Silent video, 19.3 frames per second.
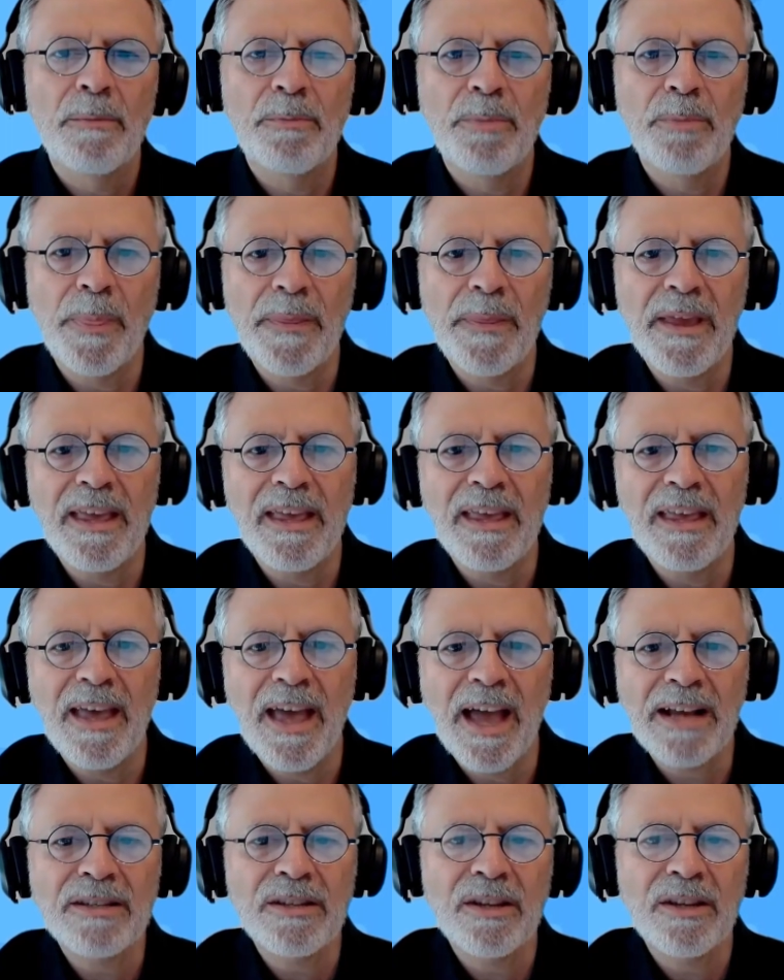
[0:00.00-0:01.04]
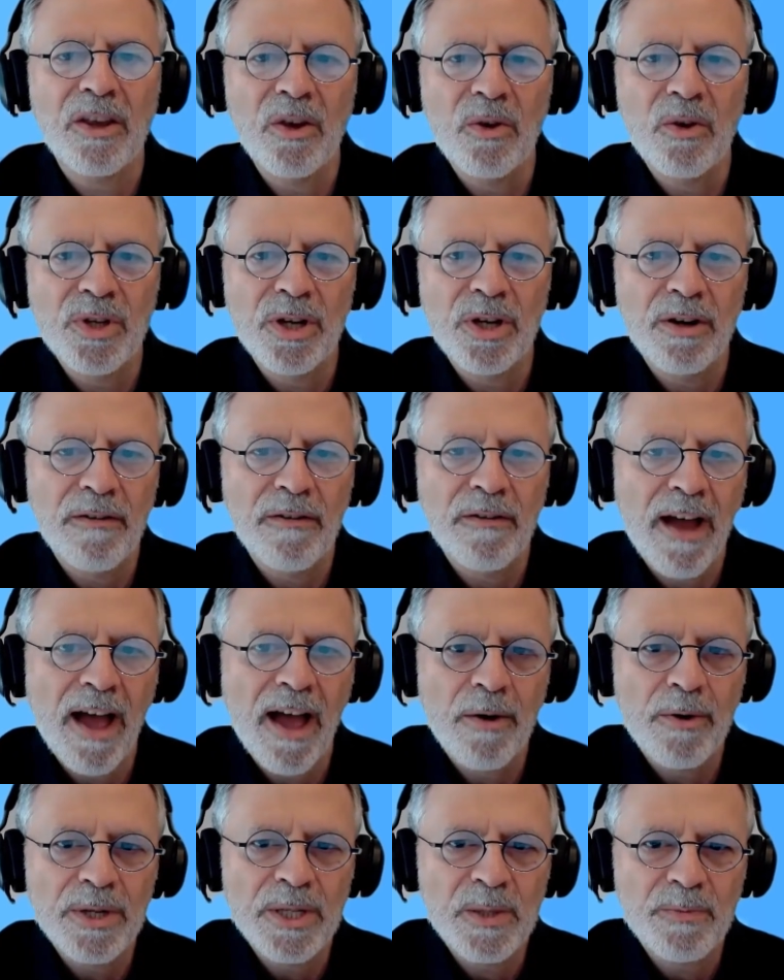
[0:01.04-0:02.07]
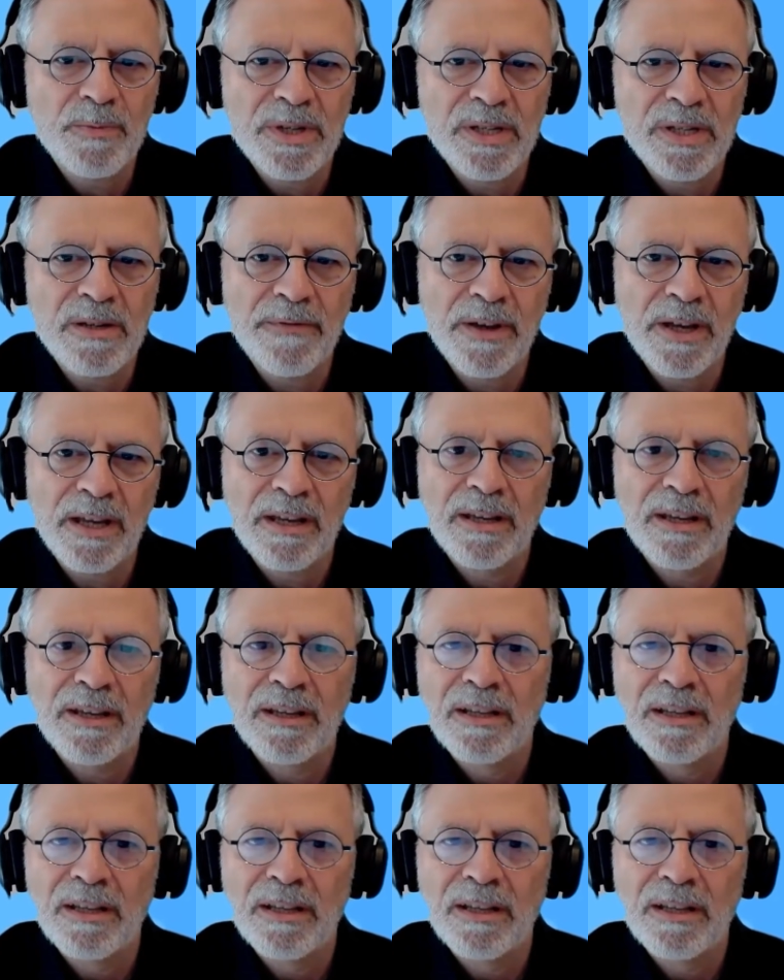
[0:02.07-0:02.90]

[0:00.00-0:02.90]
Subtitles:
but the execution of how a specific